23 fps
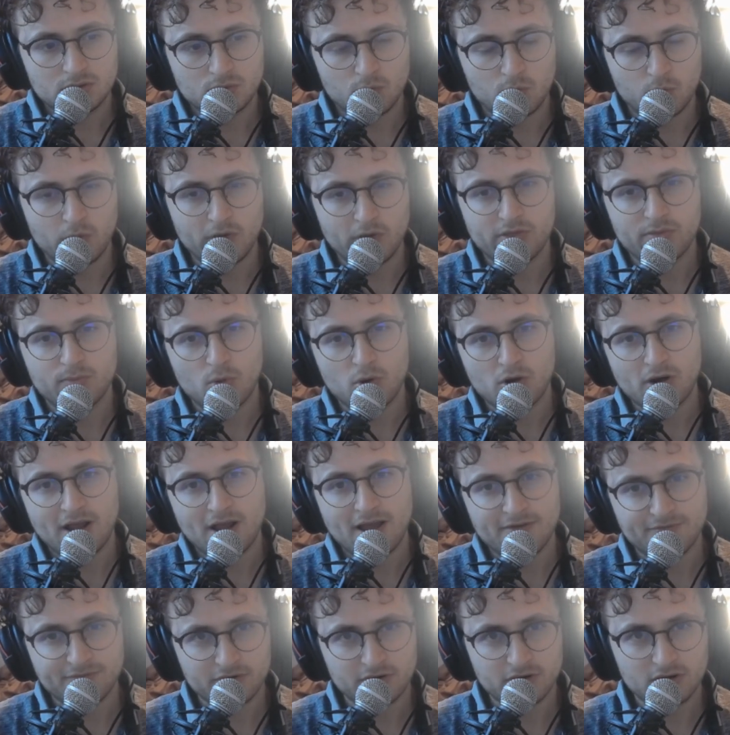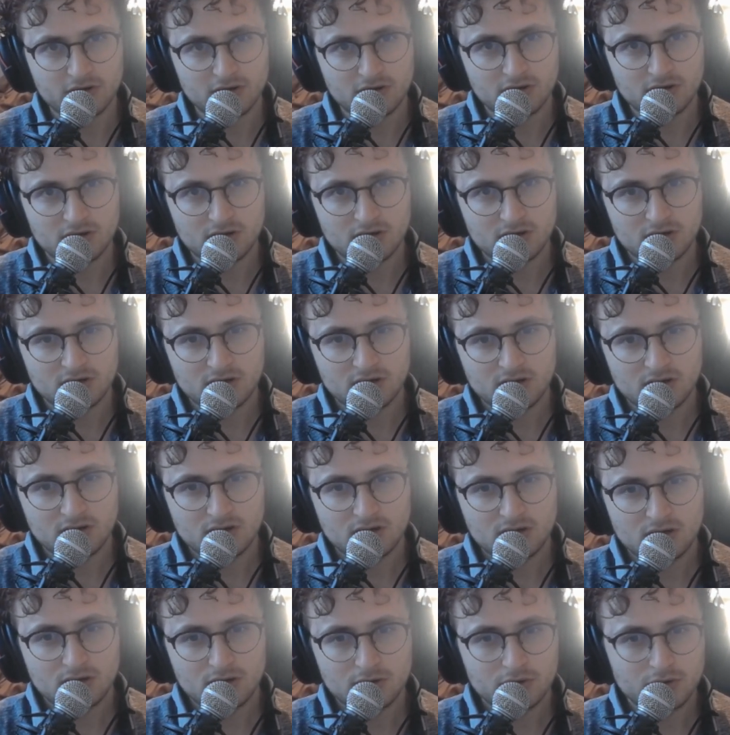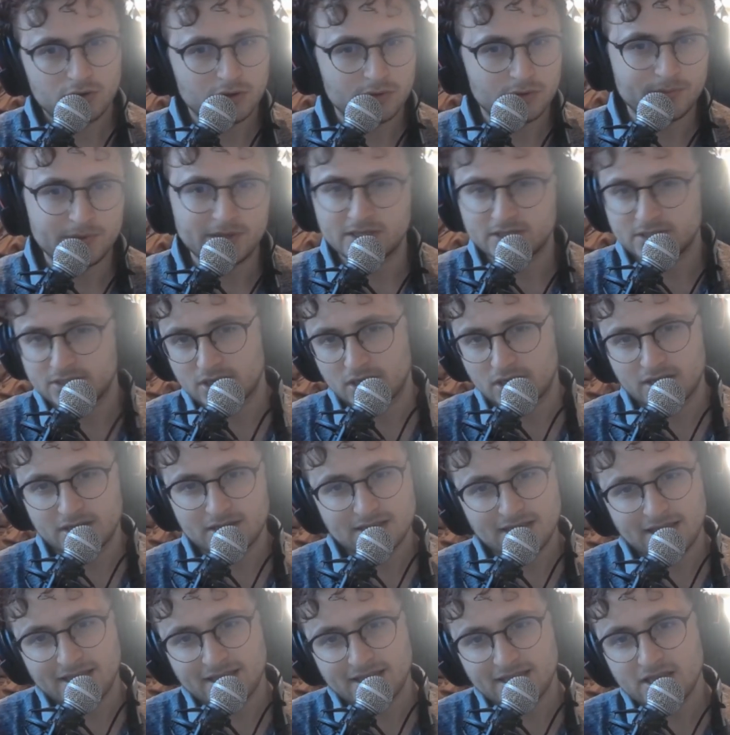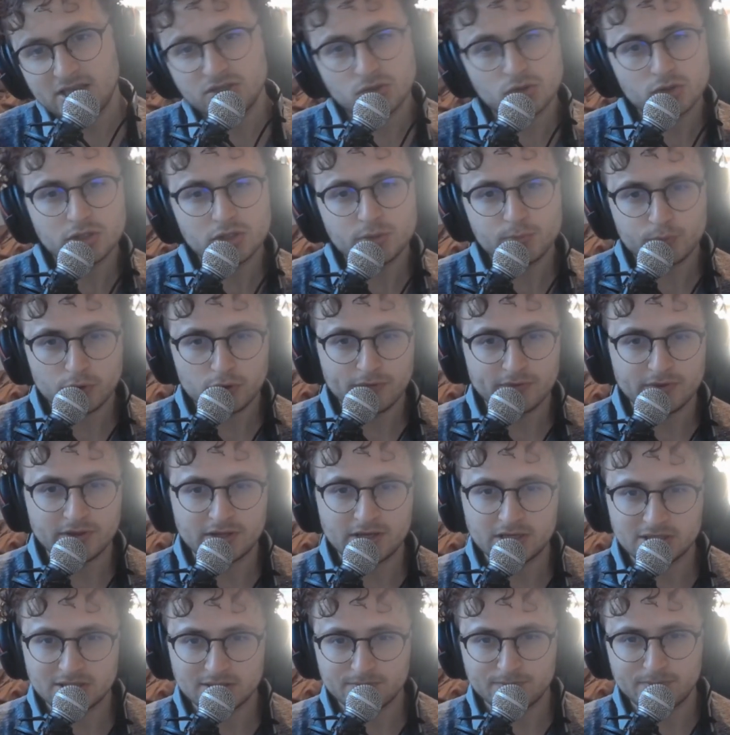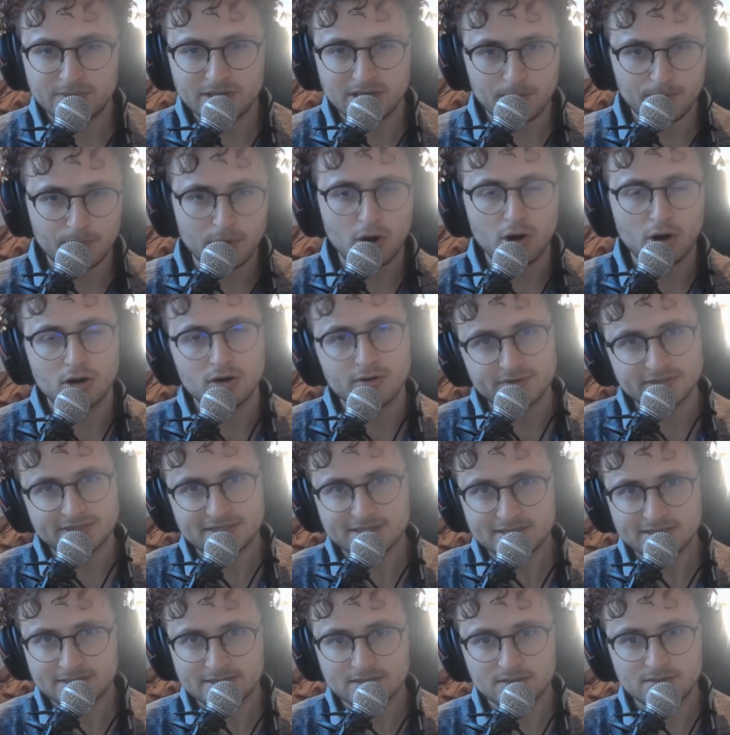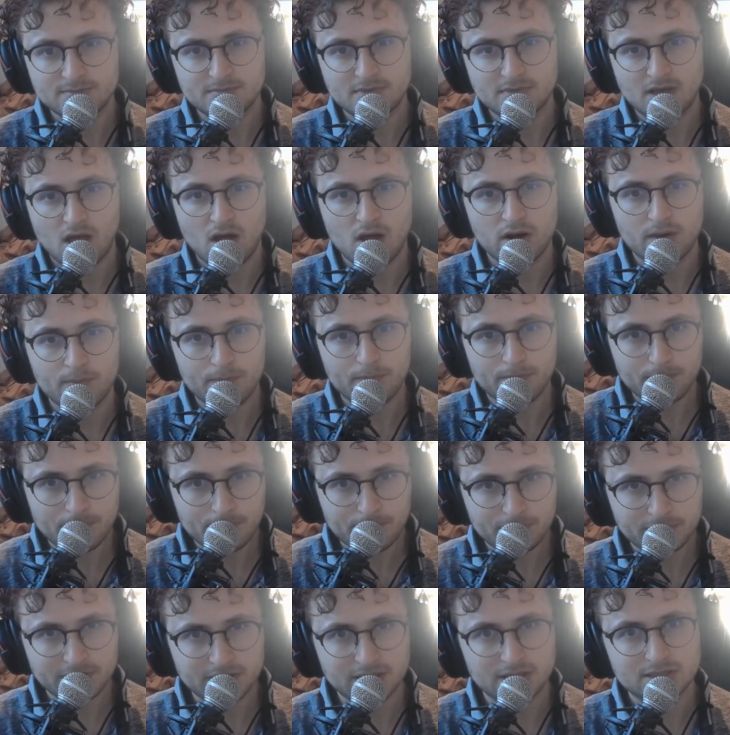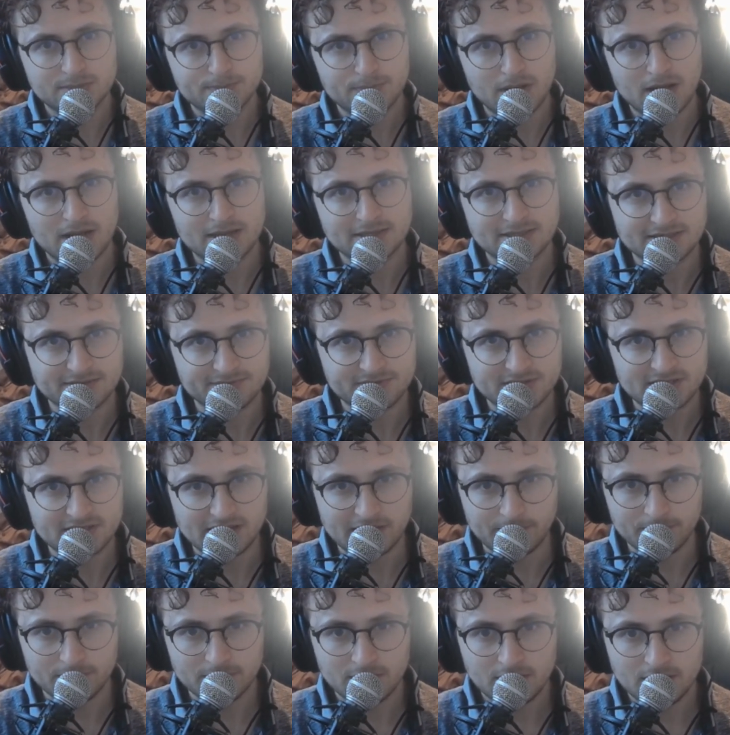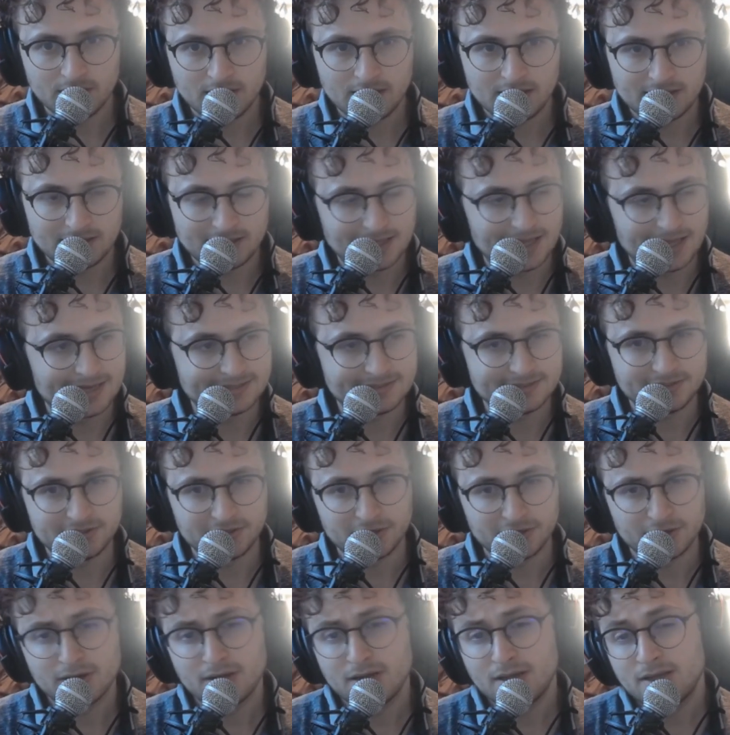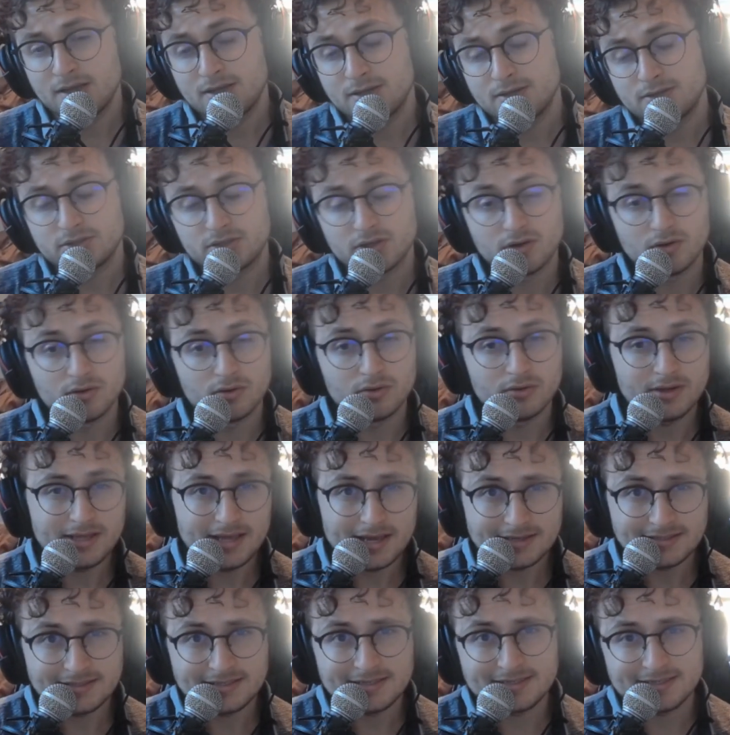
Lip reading: with more effort, could be a like he's already proven that he could be a part of a system on a plus positive team last year. So yes, he's